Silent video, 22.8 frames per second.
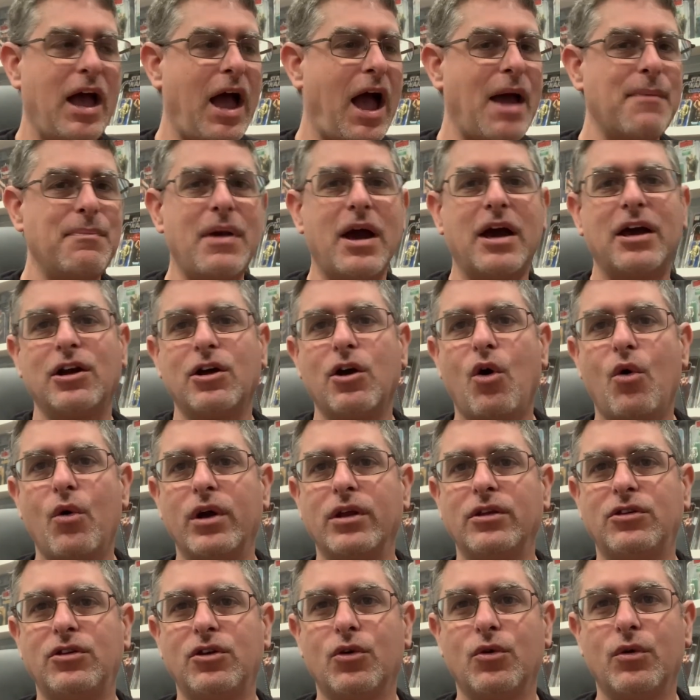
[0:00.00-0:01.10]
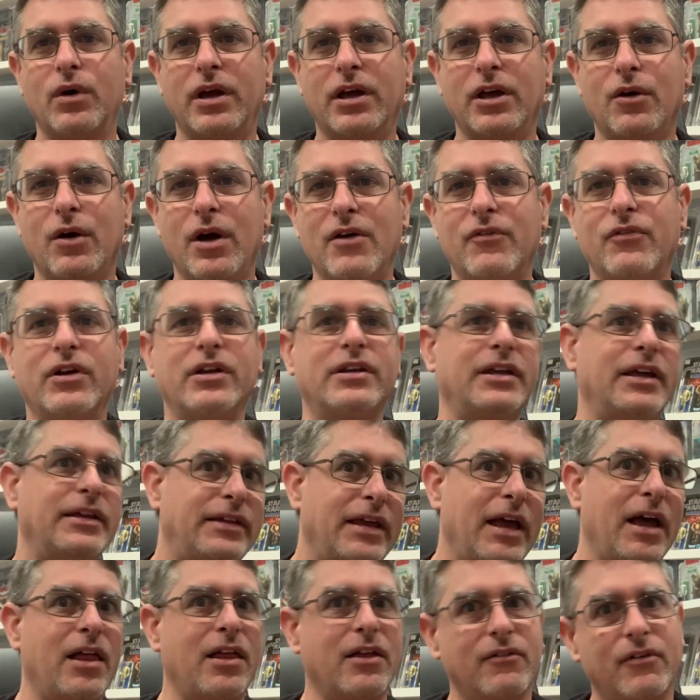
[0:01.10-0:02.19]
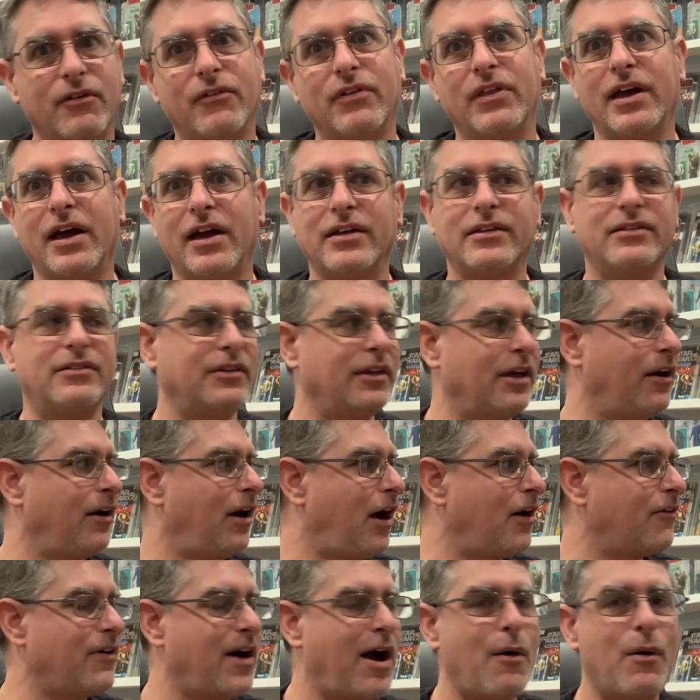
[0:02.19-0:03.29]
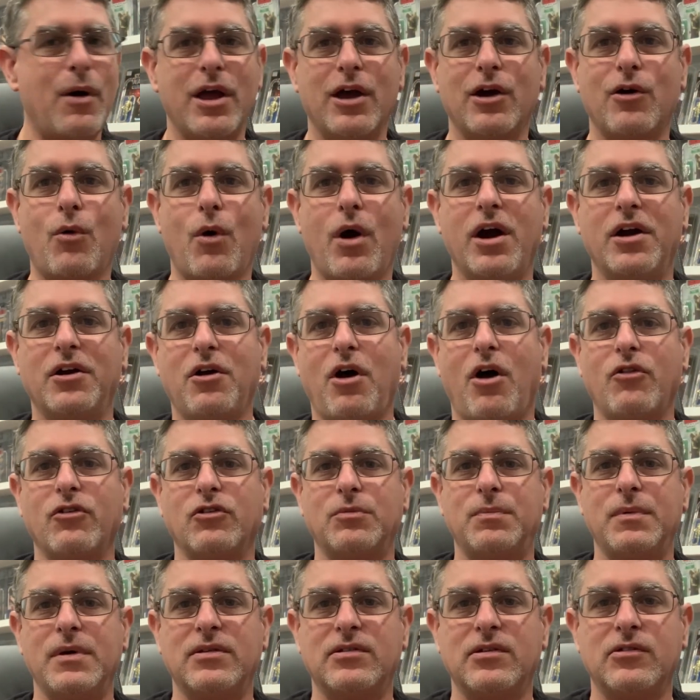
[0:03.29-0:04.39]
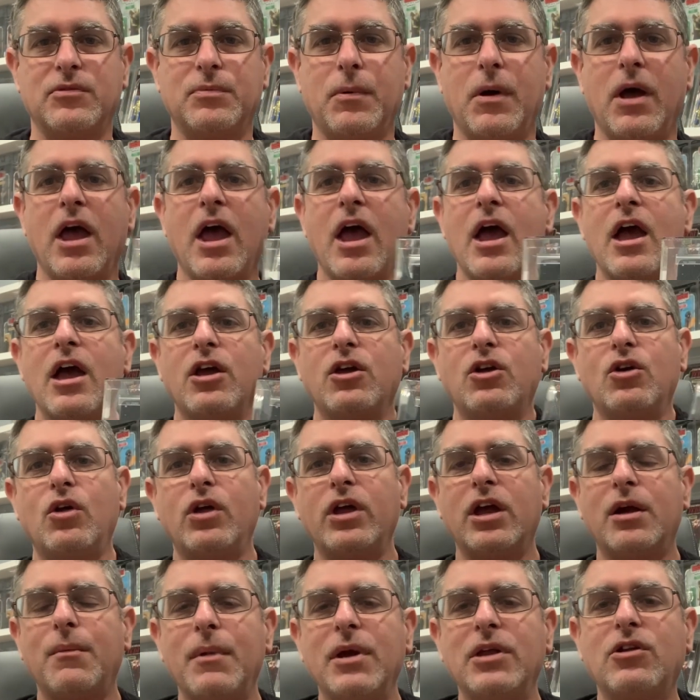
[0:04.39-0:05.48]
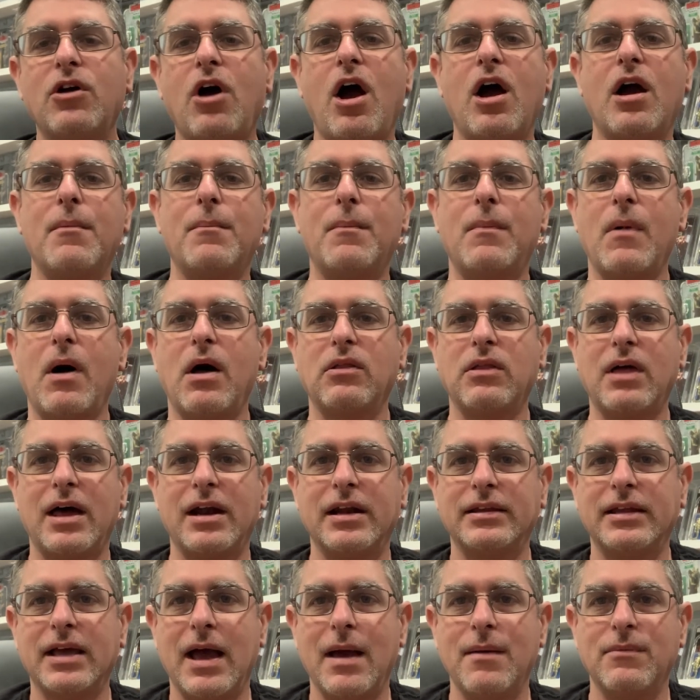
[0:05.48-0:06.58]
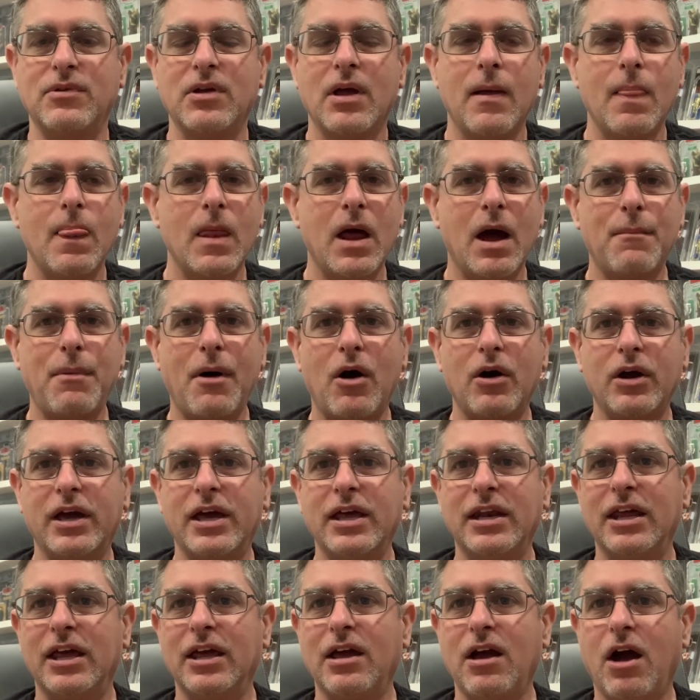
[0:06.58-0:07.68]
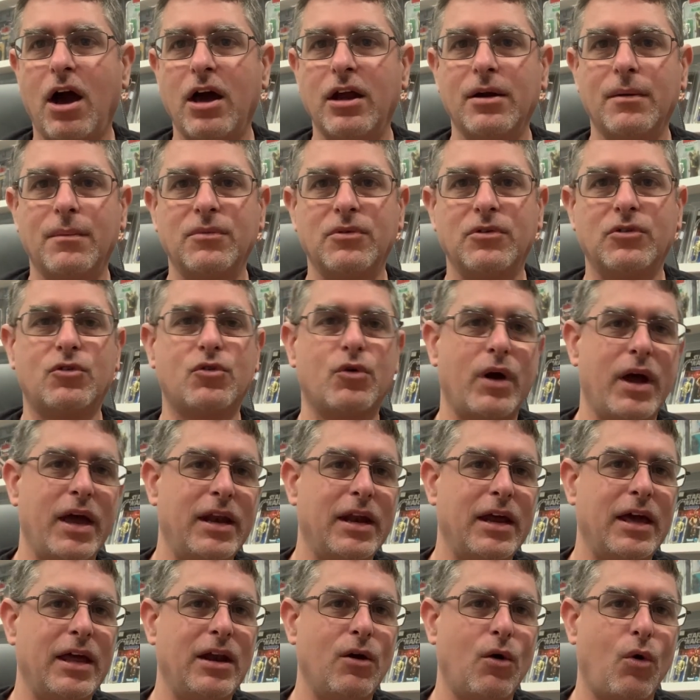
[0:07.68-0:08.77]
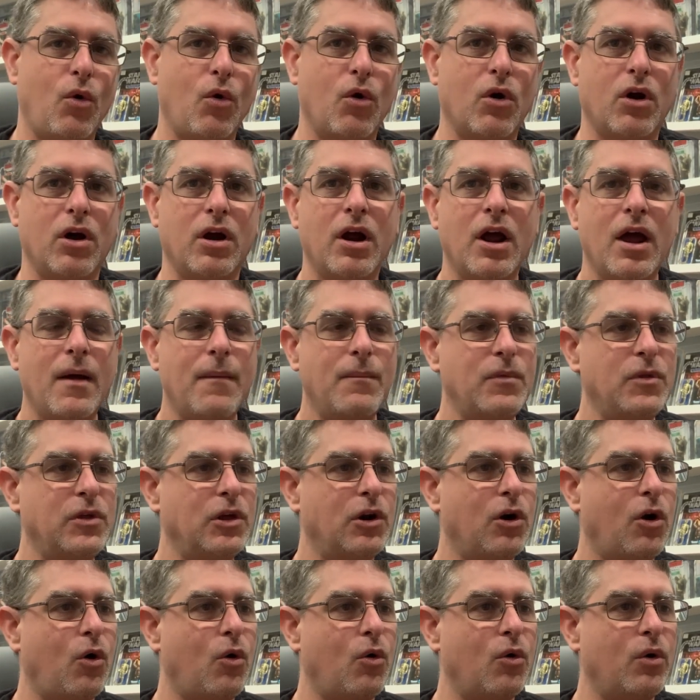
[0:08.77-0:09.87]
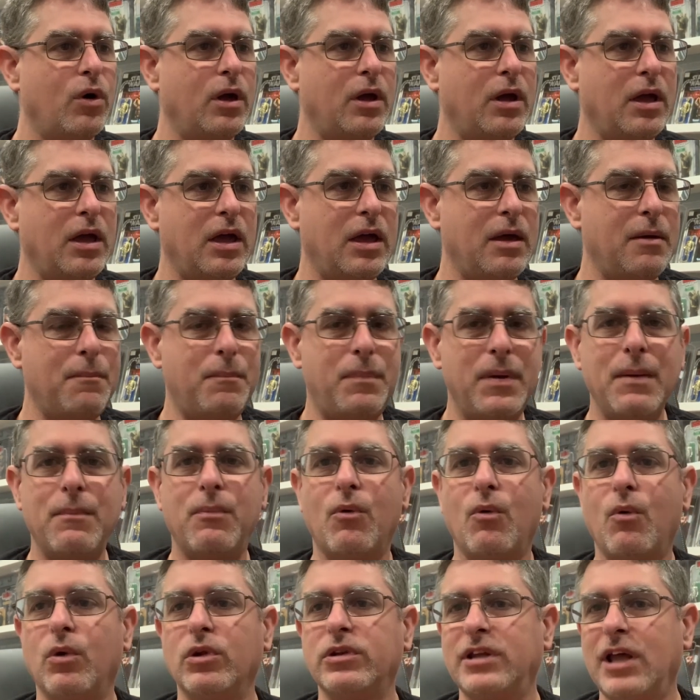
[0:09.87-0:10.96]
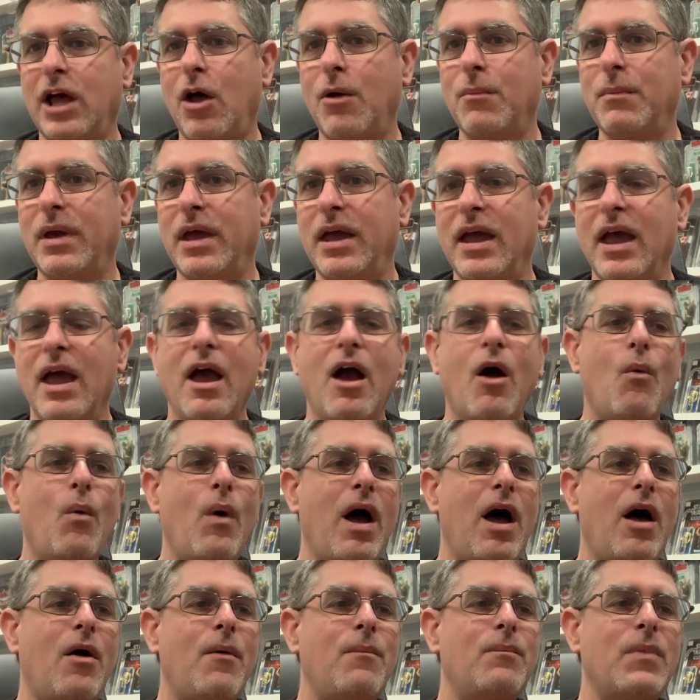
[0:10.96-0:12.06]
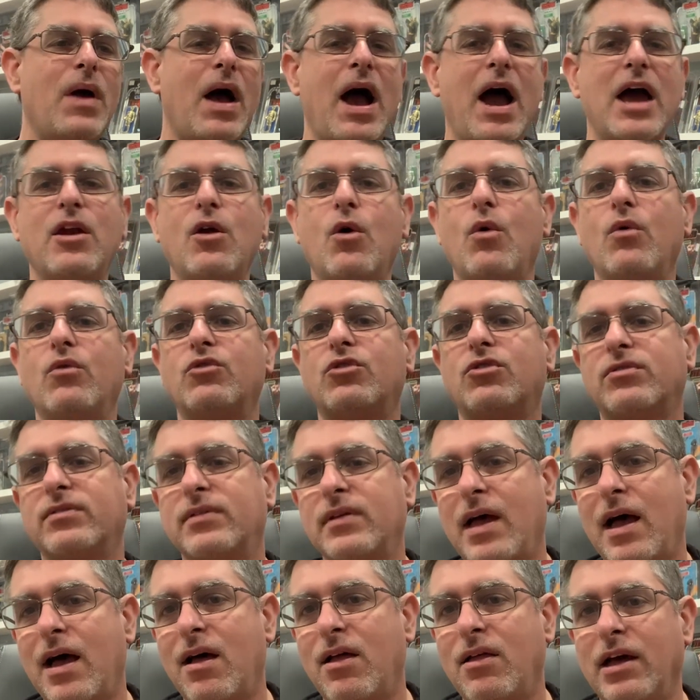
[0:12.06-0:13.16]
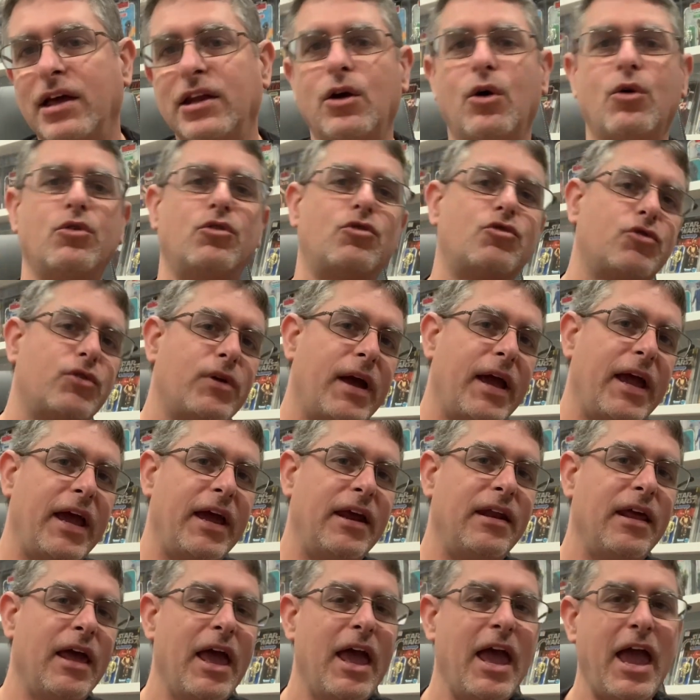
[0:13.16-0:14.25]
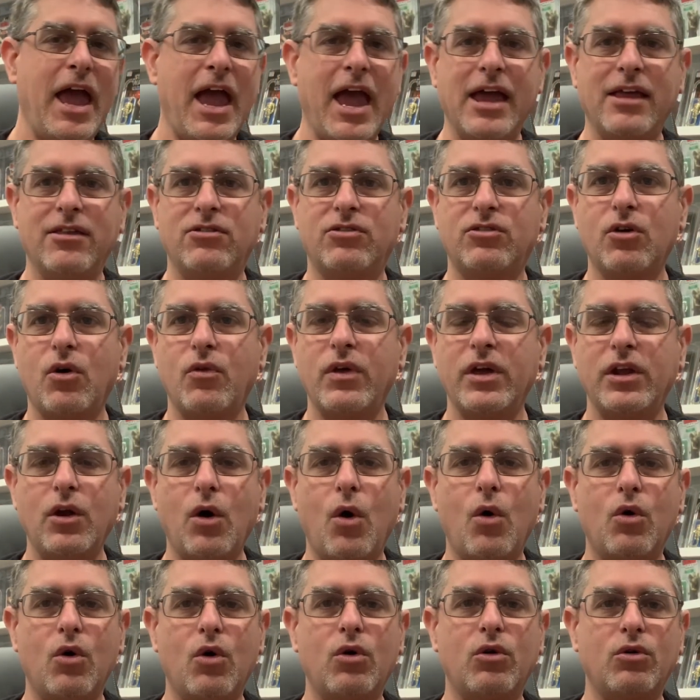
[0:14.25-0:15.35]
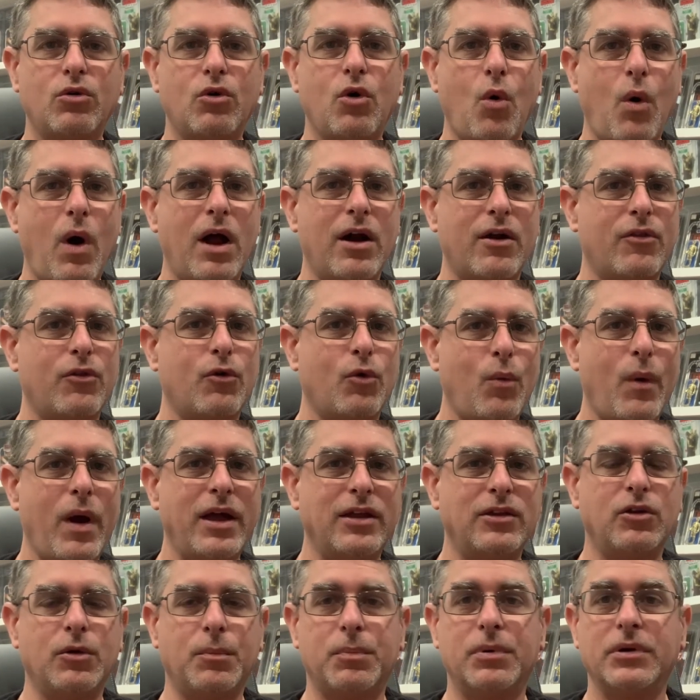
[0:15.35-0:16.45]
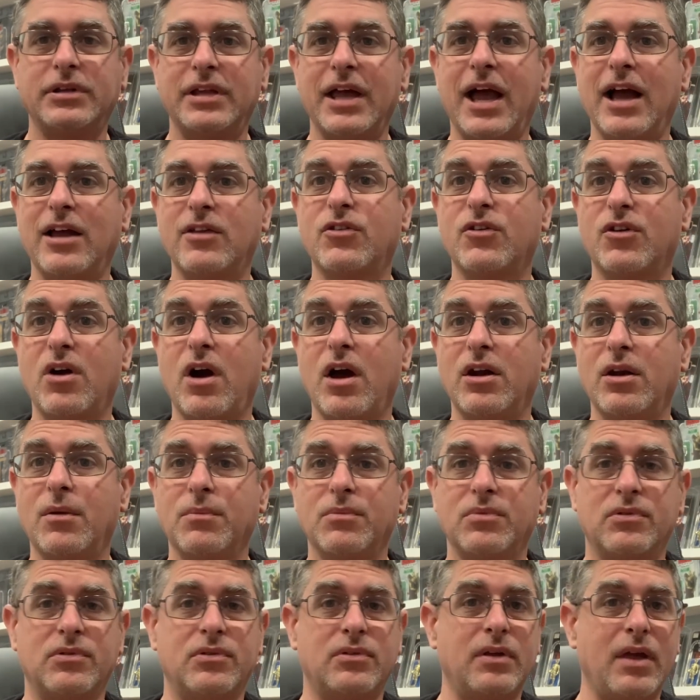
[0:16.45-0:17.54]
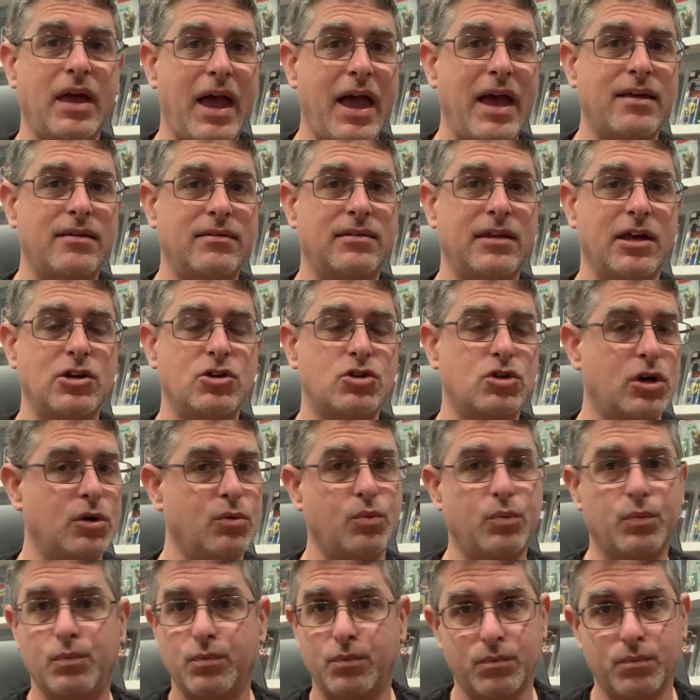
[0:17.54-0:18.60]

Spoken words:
I'm not going to go into, you know, every detail of everything of how I acquired all these pieces, but you'll hear me talk a lot of times about getting items graded, or, you know, people will tell me, well, I don't sell, I don't trade, and so they don't go out of their way to protect their items as they should,